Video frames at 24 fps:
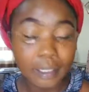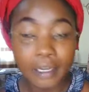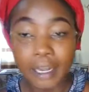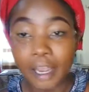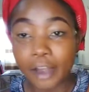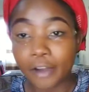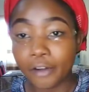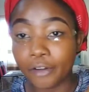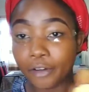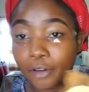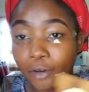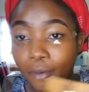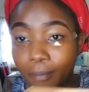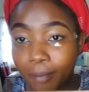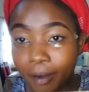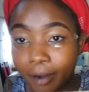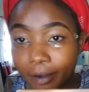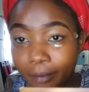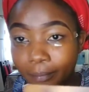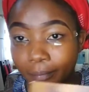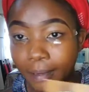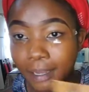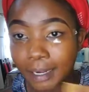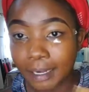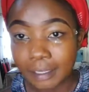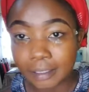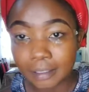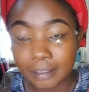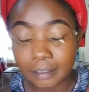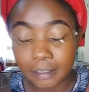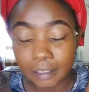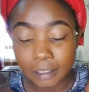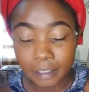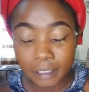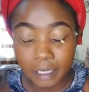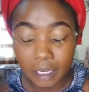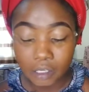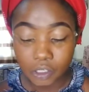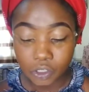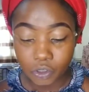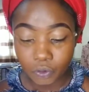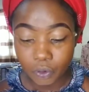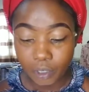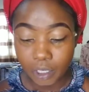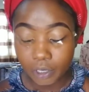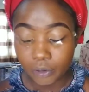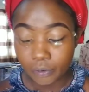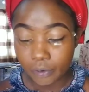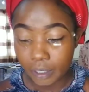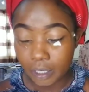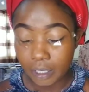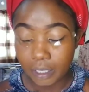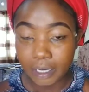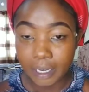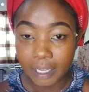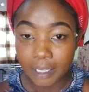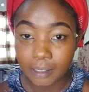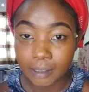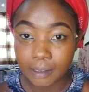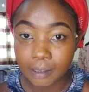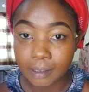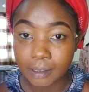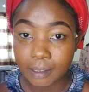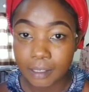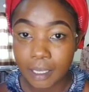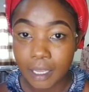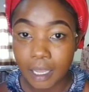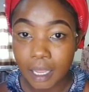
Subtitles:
Nairobi palette. It has really, really nice